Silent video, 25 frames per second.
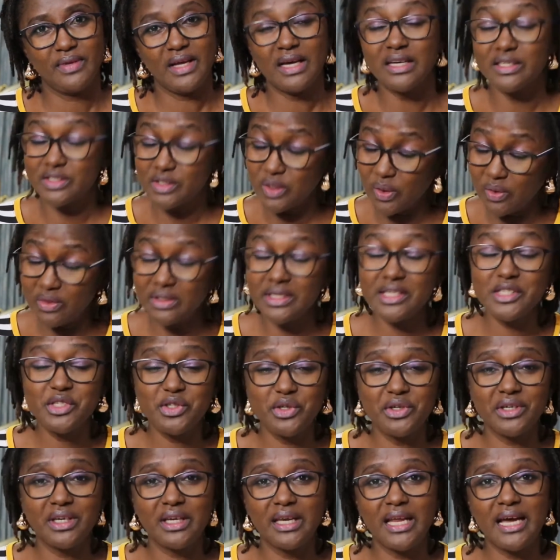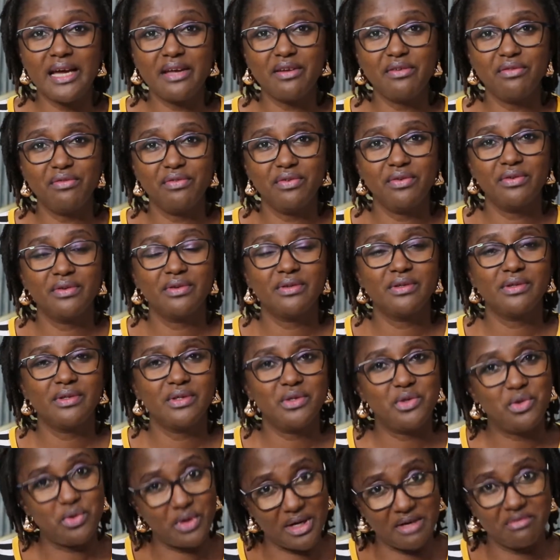As long as you're alive,
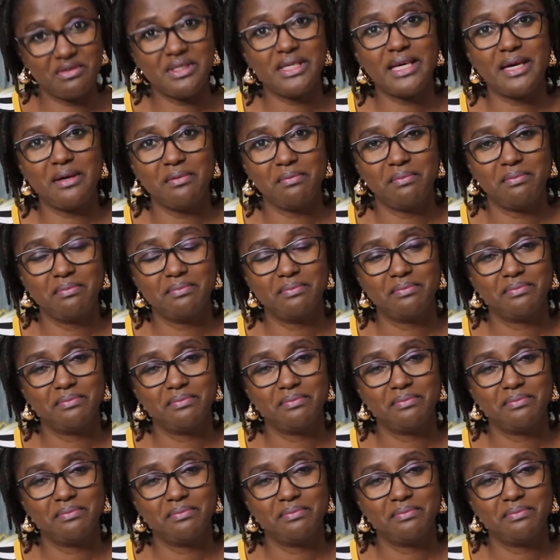you have time.